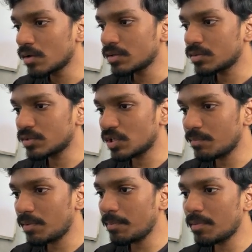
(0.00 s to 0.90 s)
so
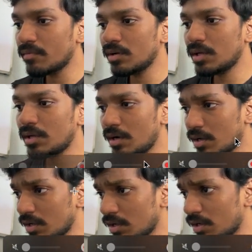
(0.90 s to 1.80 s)
jp power
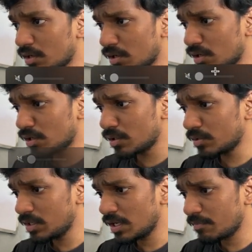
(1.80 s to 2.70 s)
uh,
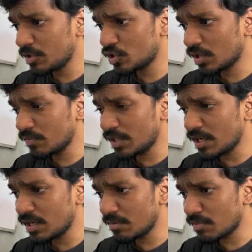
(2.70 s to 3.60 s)
let me check with the
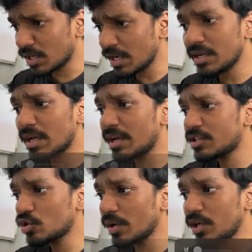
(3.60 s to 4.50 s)
Indian market. Uh, it's
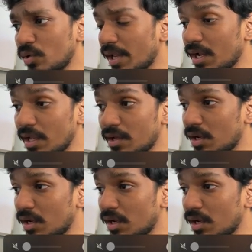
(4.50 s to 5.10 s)
showing to take a